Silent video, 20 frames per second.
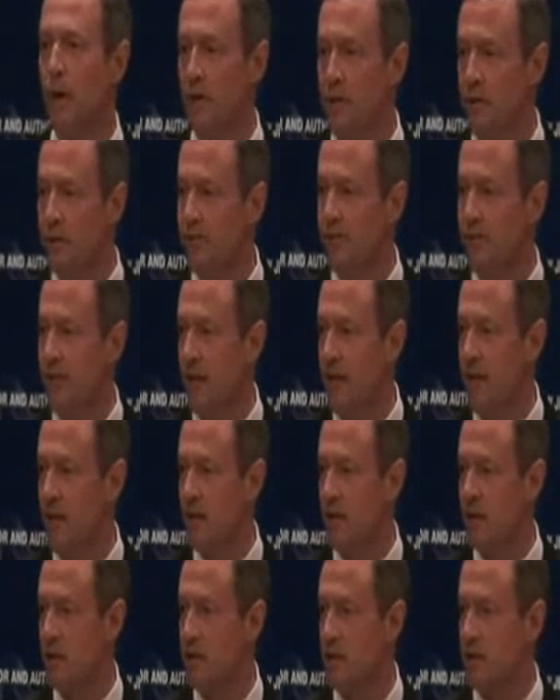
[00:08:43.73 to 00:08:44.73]

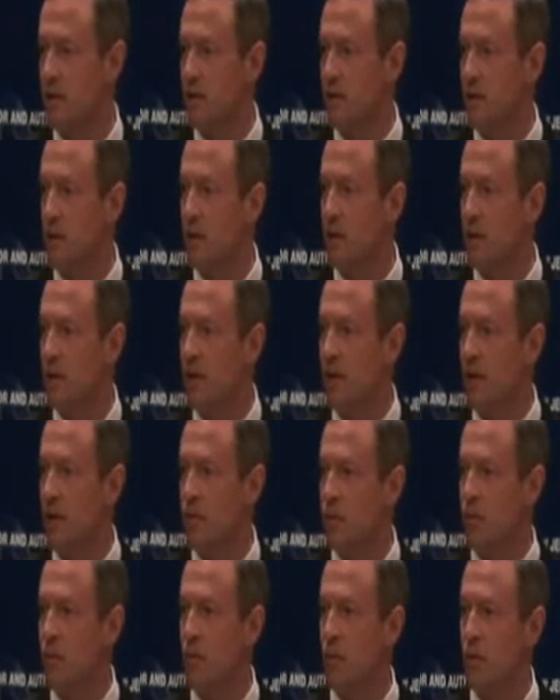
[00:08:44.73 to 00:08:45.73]
understand that